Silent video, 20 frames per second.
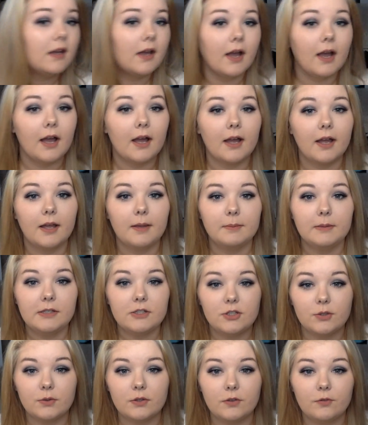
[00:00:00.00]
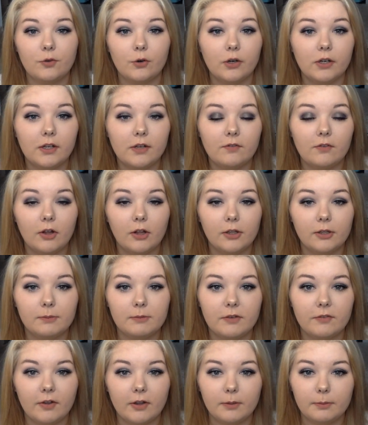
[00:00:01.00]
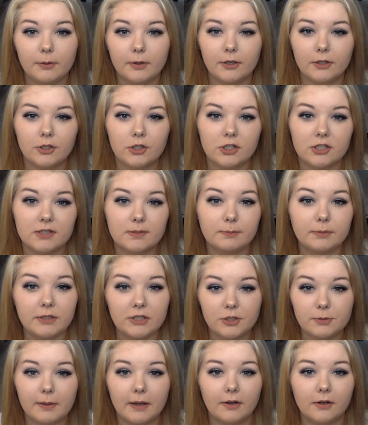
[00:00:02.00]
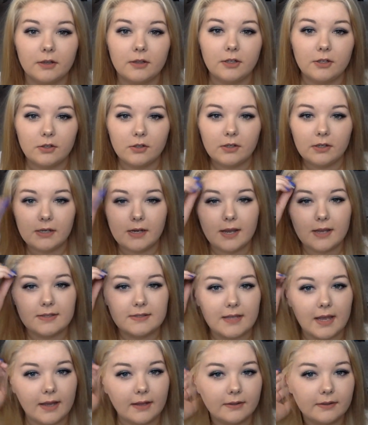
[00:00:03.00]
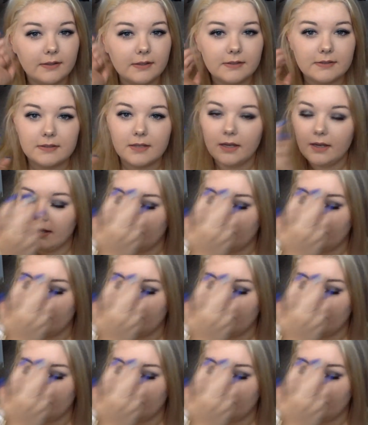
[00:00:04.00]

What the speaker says: I bleached it with a 40 volume developer and just bleach powder that you can get at Sally's.